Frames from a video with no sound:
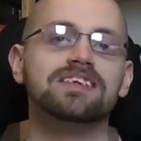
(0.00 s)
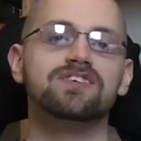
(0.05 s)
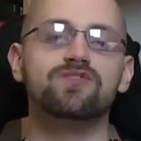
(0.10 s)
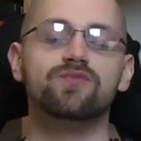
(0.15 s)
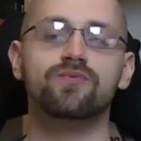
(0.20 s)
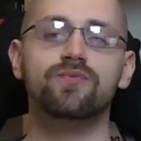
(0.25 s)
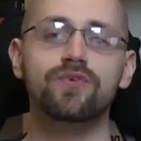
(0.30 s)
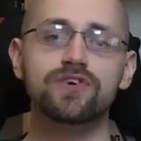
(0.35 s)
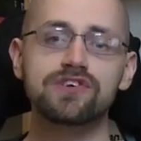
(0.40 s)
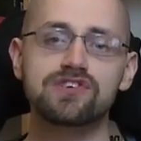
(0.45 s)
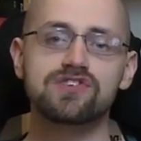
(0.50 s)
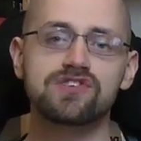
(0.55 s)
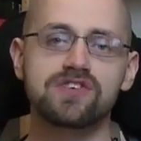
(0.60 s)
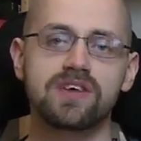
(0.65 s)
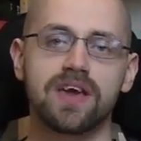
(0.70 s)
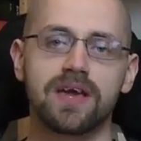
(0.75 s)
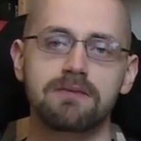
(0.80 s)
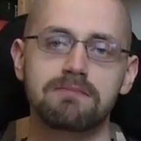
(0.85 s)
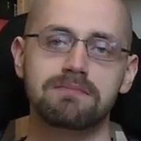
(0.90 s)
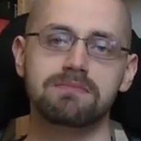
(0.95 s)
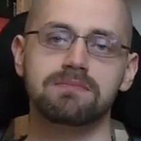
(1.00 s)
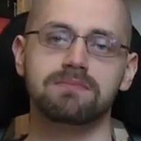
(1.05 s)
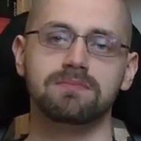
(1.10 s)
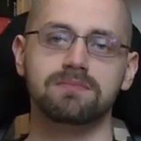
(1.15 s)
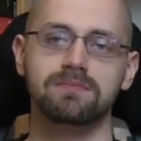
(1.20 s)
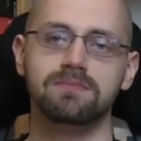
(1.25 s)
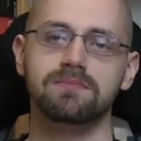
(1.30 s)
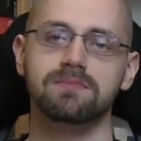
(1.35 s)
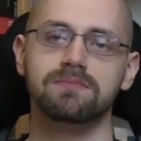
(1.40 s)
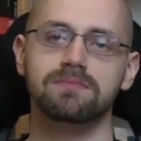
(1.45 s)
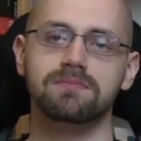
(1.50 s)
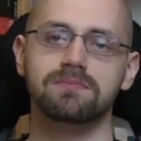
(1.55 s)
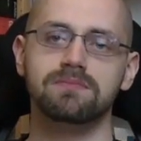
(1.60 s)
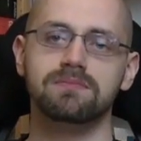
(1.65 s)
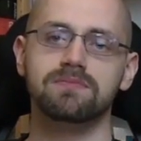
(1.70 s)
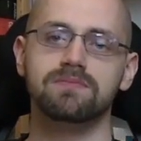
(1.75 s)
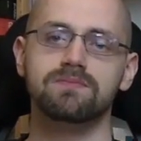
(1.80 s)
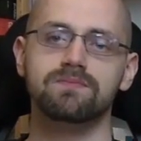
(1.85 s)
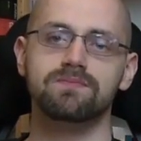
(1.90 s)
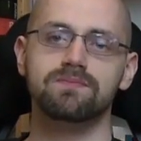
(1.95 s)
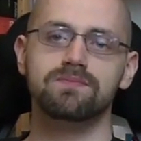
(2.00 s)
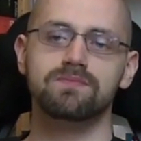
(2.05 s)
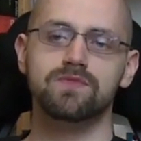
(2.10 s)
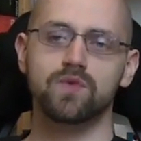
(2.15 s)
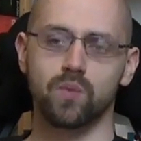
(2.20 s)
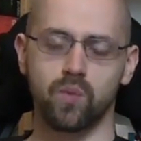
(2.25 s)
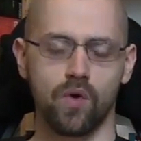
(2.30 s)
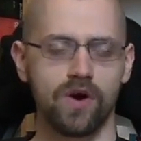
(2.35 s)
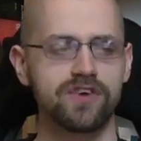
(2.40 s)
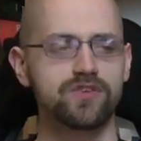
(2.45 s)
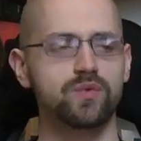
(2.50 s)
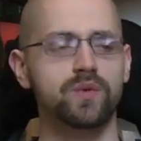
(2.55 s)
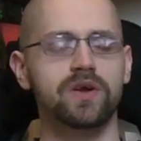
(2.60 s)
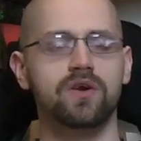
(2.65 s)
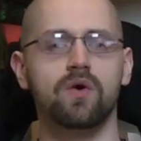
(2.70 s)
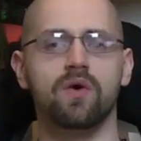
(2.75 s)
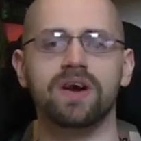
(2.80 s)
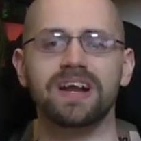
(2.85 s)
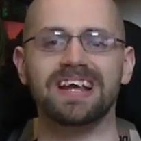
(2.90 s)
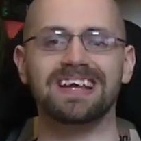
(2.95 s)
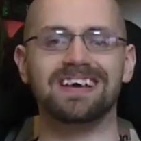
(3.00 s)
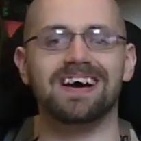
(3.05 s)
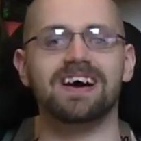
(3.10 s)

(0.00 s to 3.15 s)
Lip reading: The first thing the voice recording